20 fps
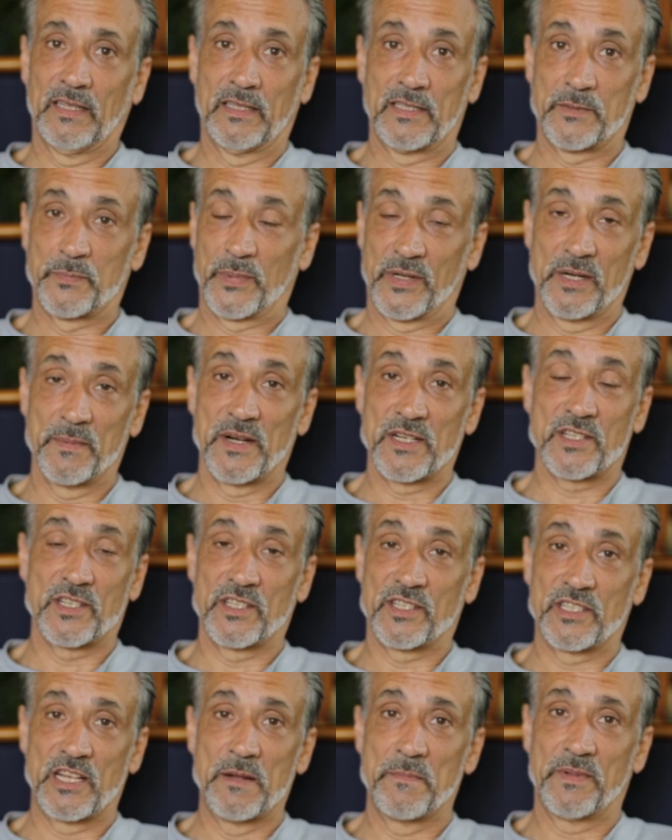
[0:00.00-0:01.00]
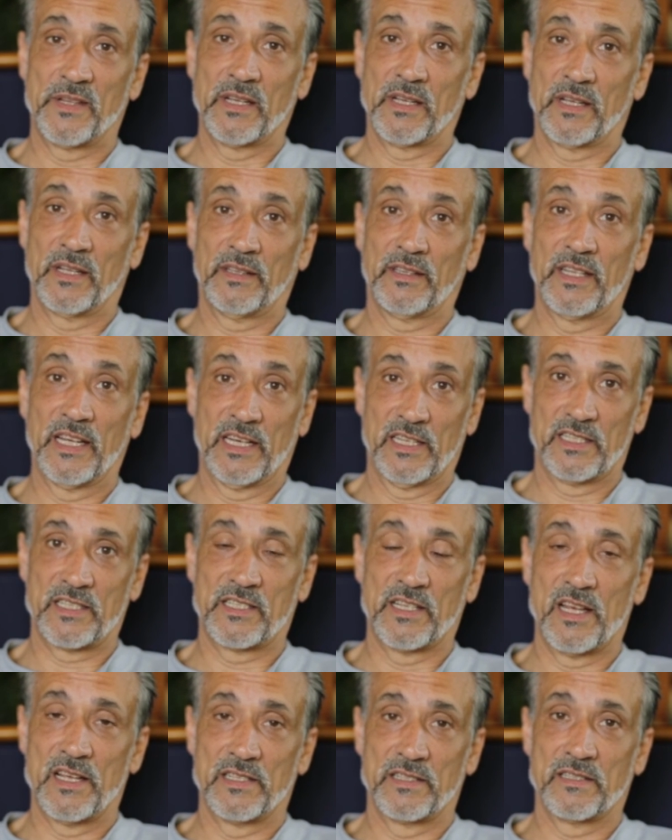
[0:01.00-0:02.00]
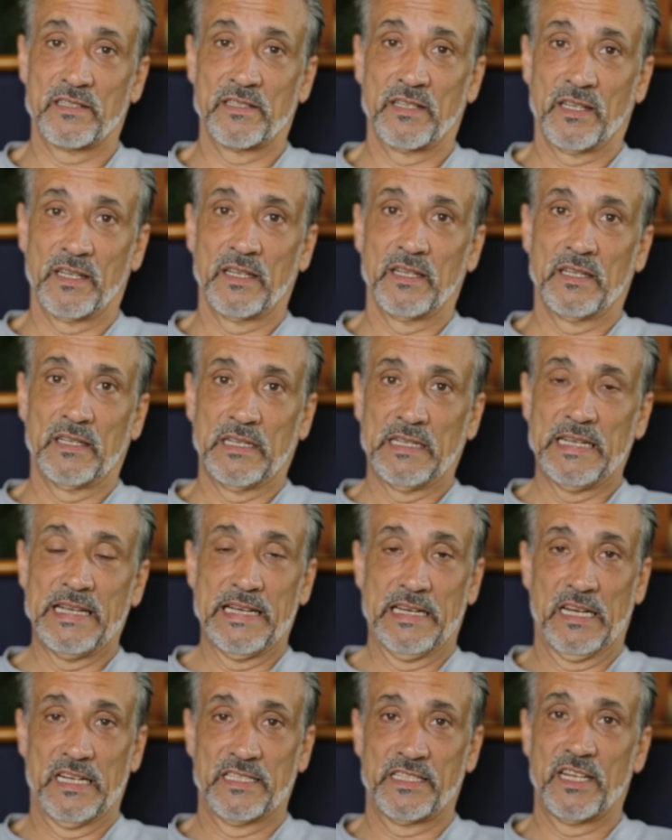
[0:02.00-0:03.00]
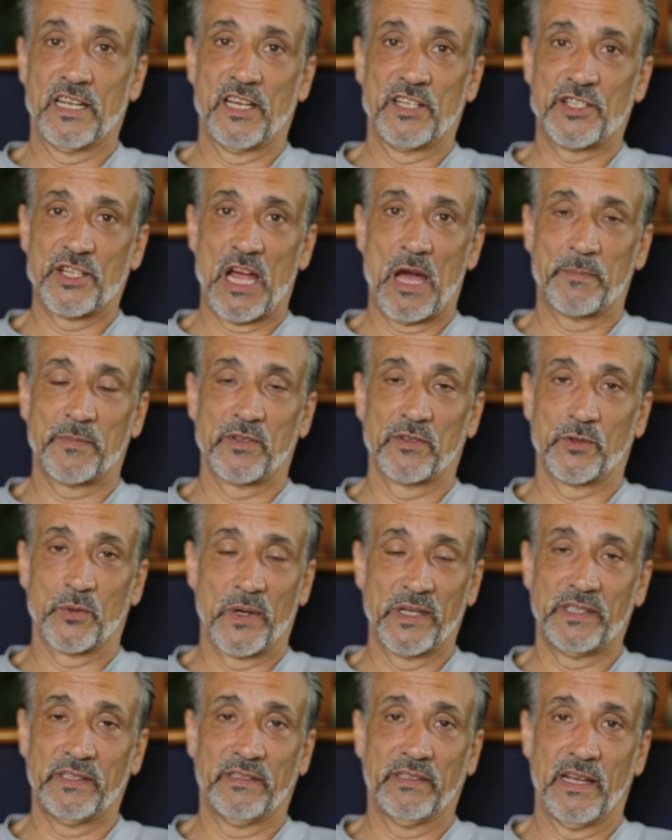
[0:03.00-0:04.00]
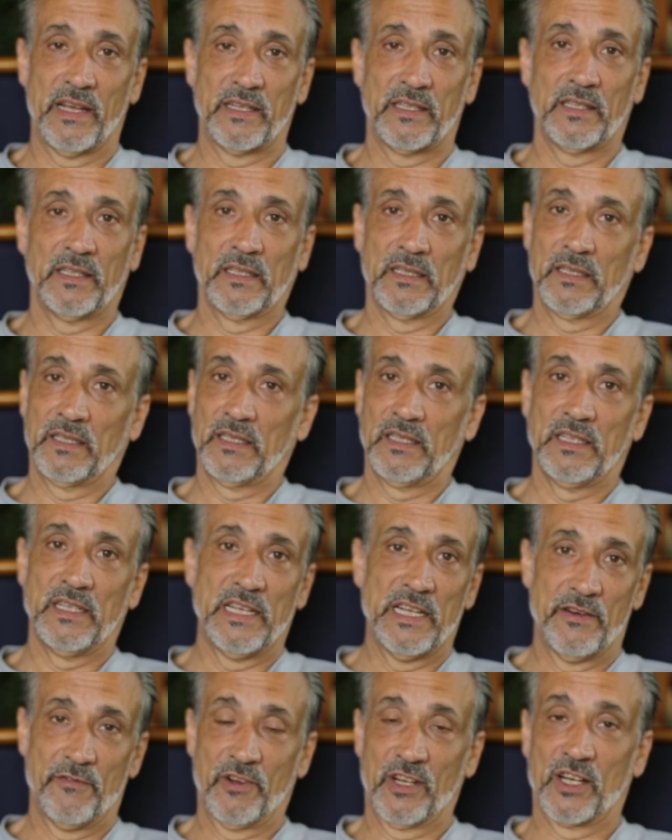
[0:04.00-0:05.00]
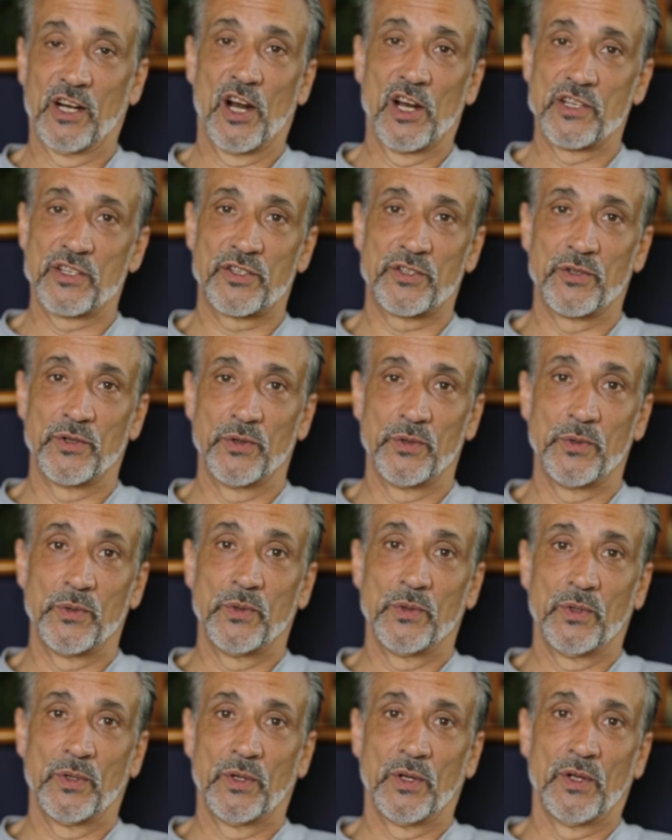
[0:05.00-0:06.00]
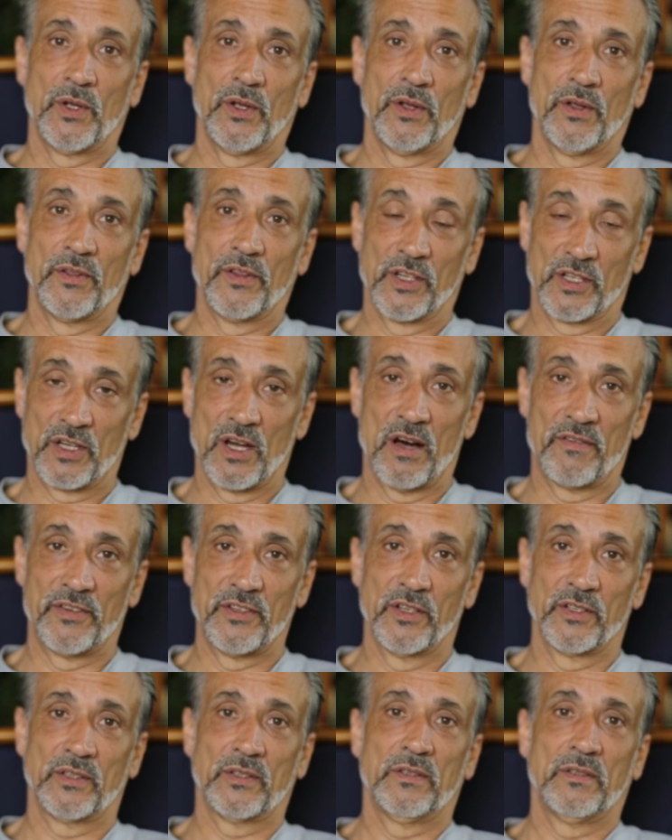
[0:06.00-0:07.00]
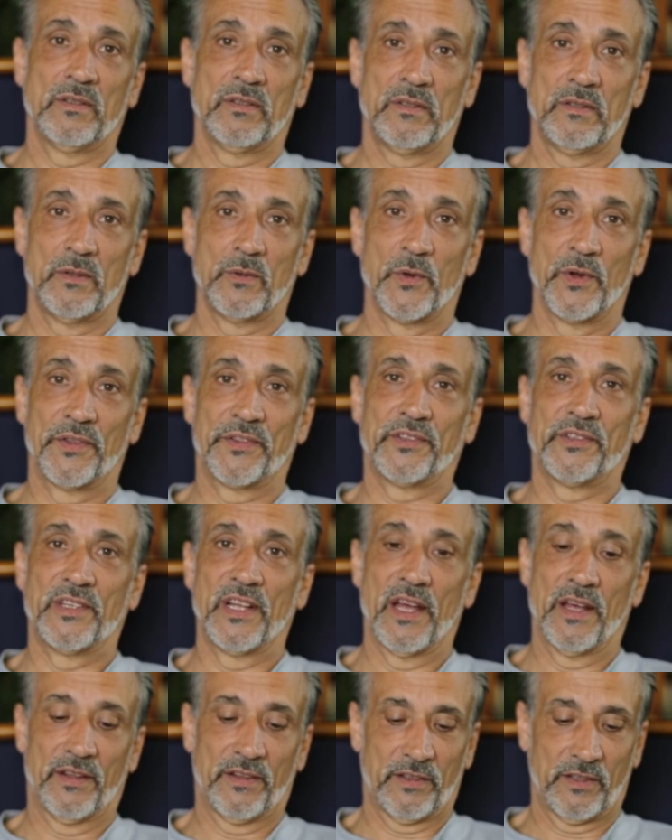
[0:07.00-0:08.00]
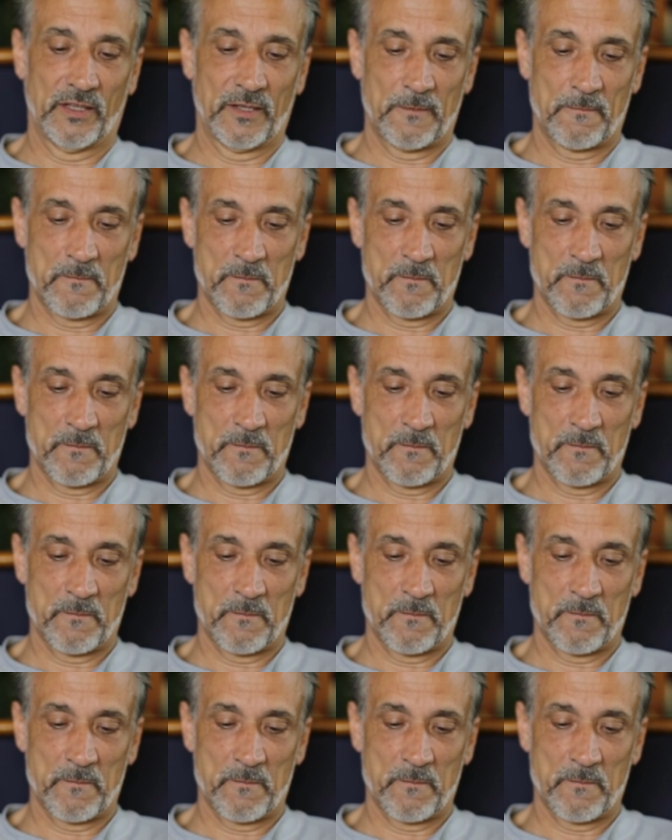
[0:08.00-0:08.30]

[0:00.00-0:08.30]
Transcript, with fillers: It's pretty much the same thing that, that it says in Isaiah chapter twenty-eight in regards to the covenant with death.